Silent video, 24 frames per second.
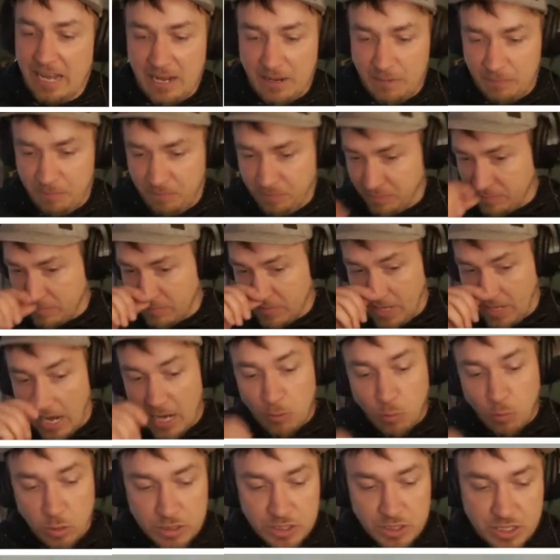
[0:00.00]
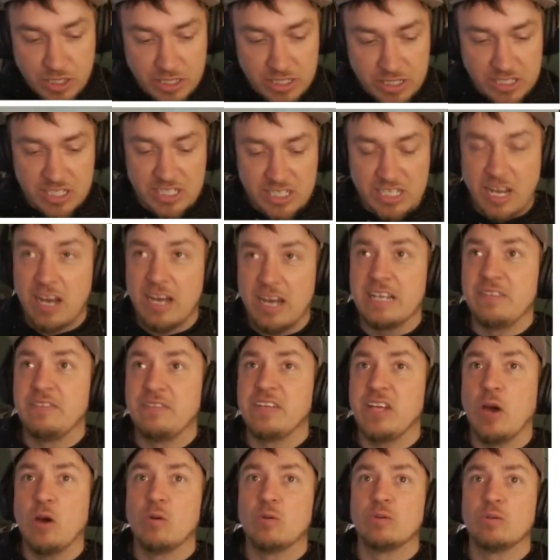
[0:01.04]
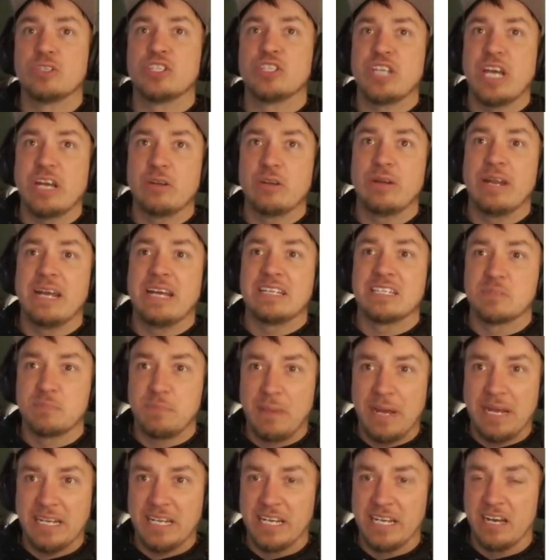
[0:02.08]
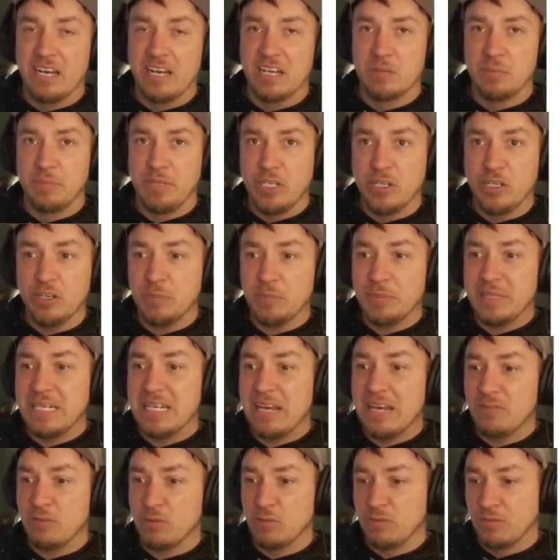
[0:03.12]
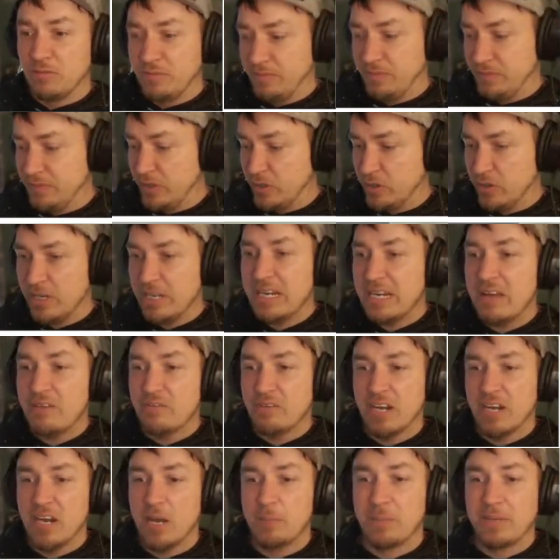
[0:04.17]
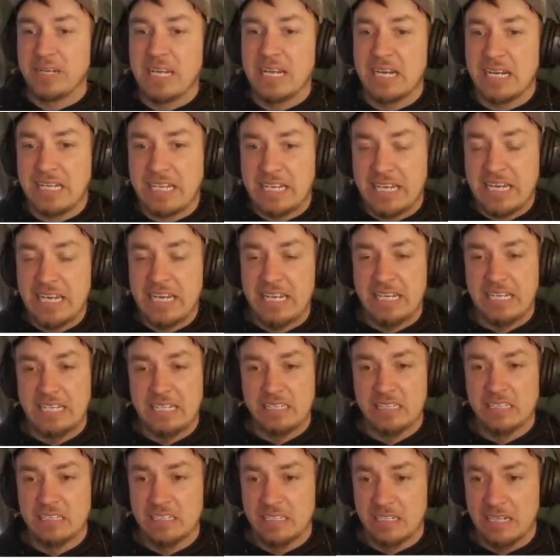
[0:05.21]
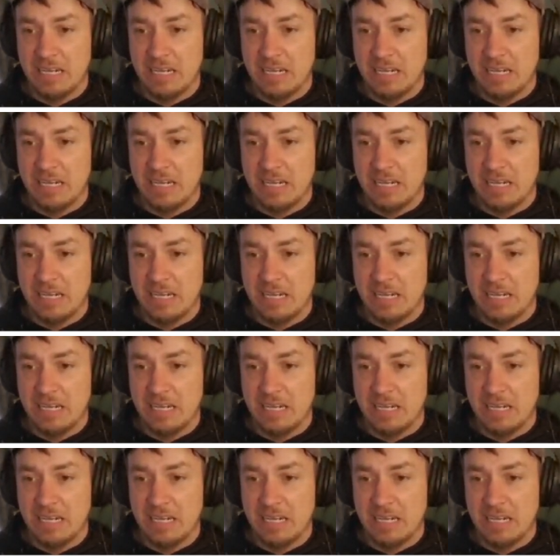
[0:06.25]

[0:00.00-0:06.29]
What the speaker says: I was going to start in the old Shadowlands backyard, but you got to level up and get a key,